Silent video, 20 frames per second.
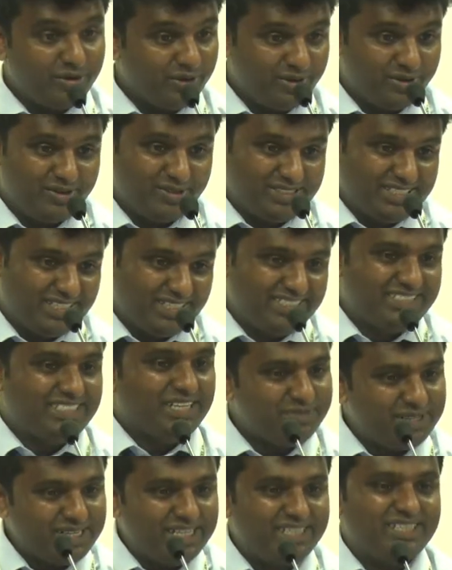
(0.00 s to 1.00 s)
No, sir.
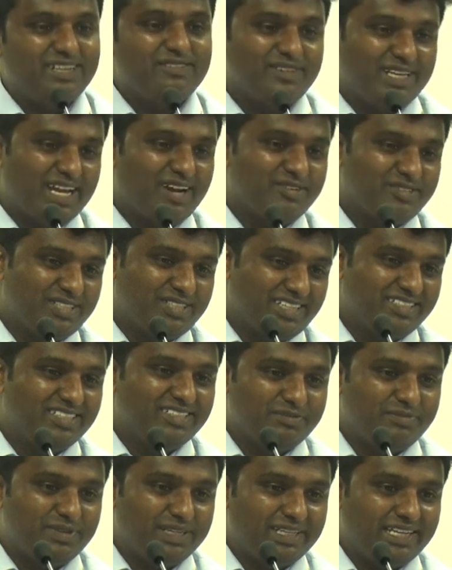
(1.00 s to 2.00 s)
Separately, we have done the
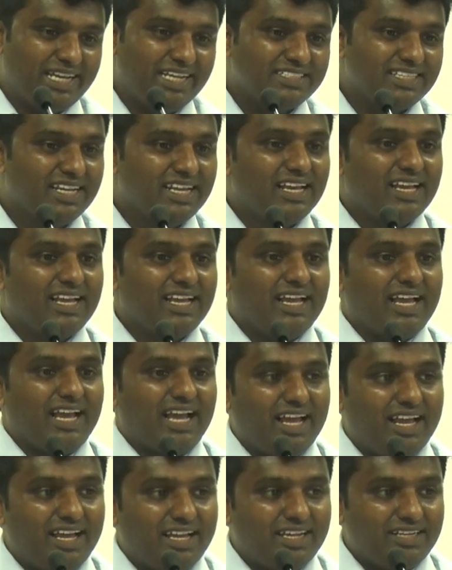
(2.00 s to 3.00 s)
triplicates.
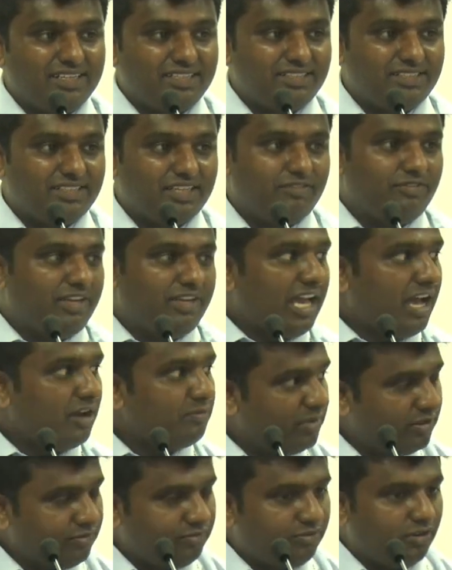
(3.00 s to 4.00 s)
Yeah. And we have
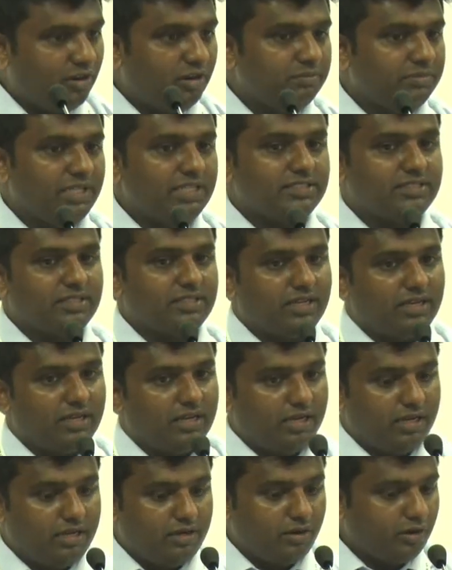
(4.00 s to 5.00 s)
performed this
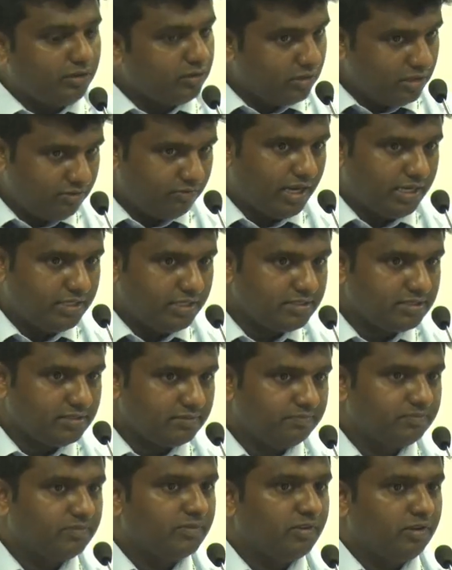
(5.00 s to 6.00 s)
not only once.
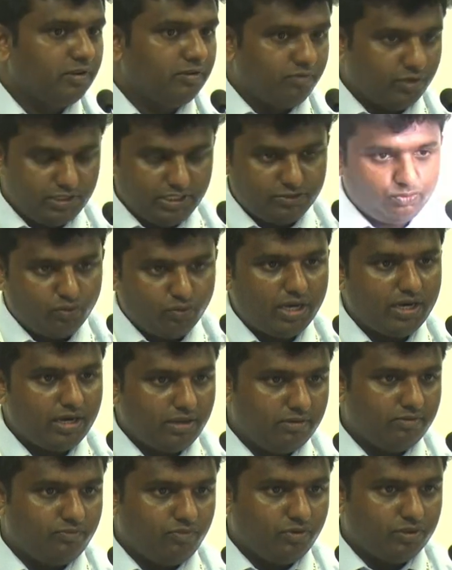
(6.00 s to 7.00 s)
For this one,
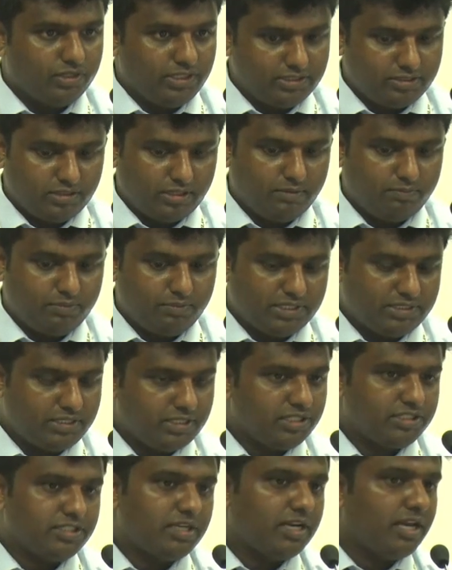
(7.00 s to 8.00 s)
for this
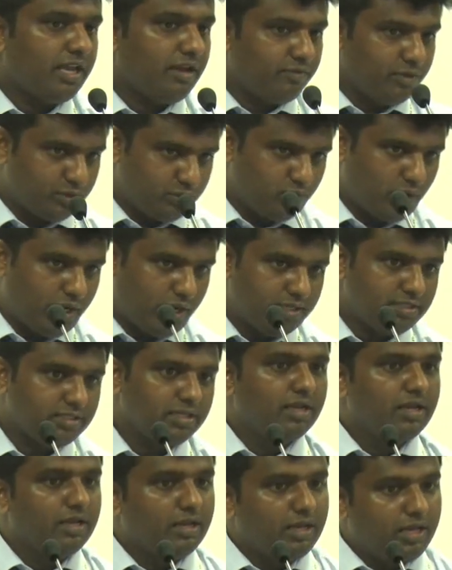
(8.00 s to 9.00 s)
presentation, I have used once,
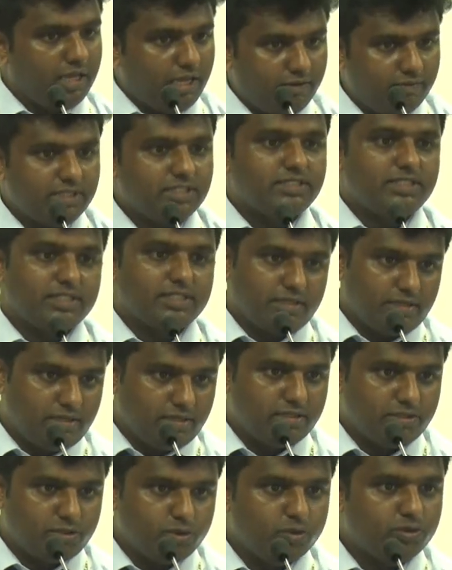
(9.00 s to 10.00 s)
even the
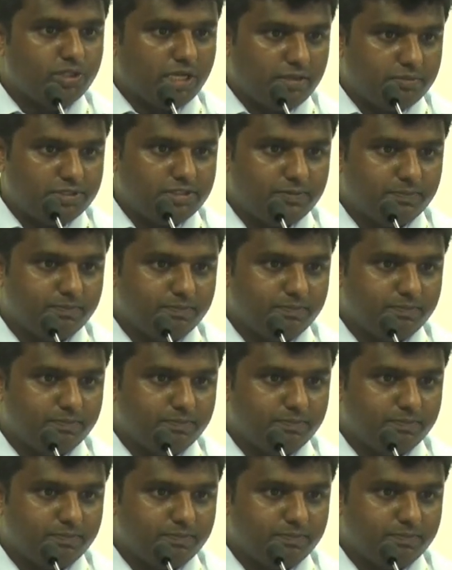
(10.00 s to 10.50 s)
two times.